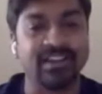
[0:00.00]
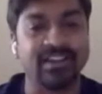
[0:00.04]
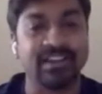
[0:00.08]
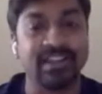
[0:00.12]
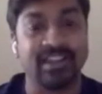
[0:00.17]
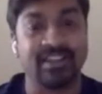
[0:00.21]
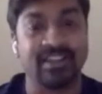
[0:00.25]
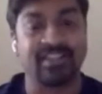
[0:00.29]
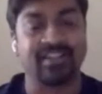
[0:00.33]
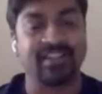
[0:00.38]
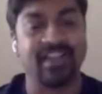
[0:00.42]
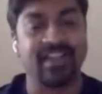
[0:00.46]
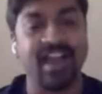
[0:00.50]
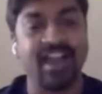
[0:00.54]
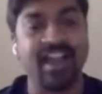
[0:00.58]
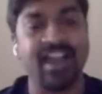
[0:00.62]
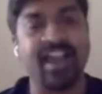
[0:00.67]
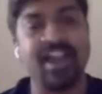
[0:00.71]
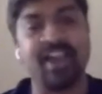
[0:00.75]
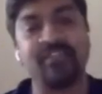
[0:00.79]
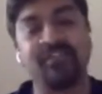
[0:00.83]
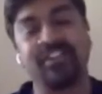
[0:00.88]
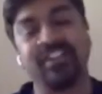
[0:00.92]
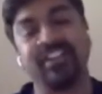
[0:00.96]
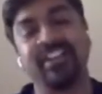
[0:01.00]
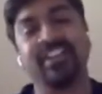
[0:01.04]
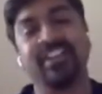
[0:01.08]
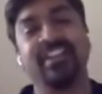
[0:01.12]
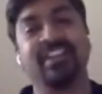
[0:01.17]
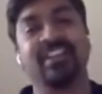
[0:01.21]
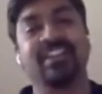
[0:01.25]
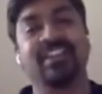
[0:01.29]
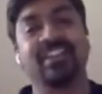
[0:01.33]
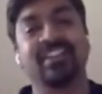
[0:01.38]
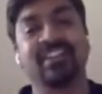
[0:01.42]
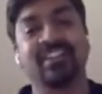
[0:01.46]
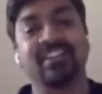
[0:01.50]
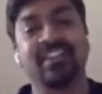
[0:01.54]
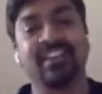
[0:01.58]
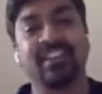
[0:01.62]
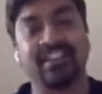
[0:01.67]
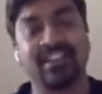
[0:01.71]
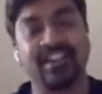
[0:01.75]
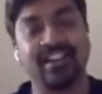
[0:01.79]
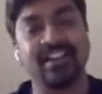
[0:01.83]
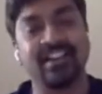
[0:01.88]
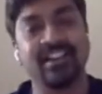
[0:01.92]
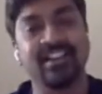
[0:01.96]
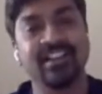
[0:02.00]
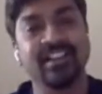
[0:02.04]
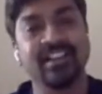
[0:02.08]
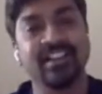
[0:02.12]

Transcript: yes i have deleted this data